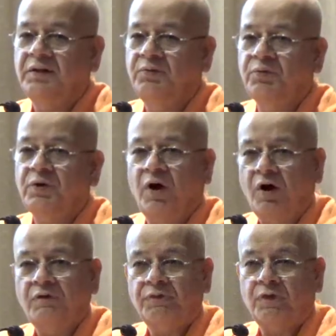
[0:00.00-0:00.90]
Those
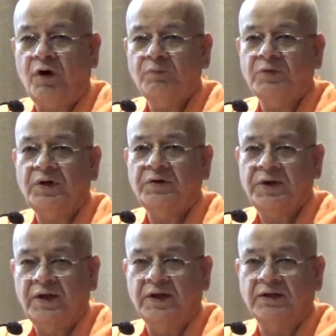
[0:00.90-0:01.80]
all forms are
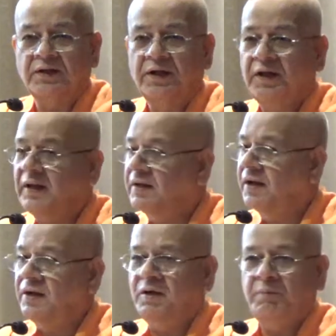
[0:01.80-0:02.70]
real. It is
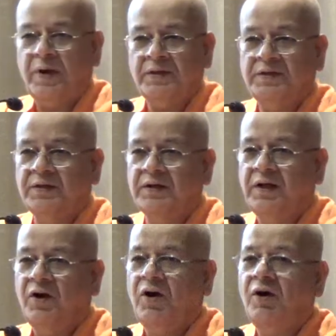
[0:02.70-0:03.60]
not
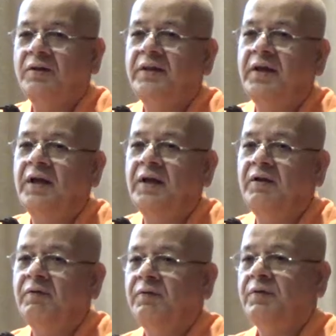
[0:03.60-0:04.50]
imagined. All
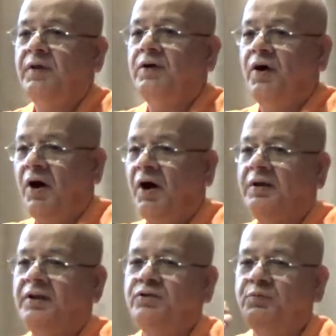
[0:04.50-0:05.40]
they, the
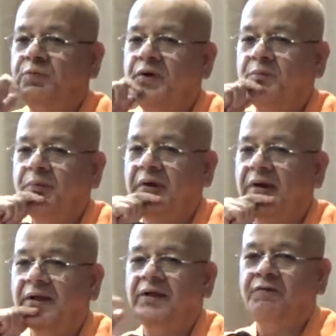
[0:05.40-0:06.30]
God, the Supreme
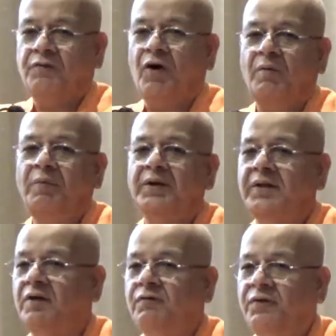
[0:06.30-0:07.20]
Being, the Formless,
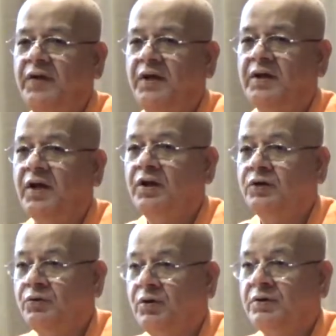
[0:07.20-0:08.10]
the
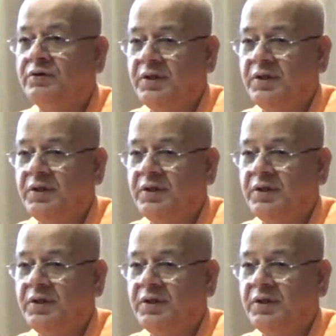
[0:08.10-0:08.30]
Infinite, took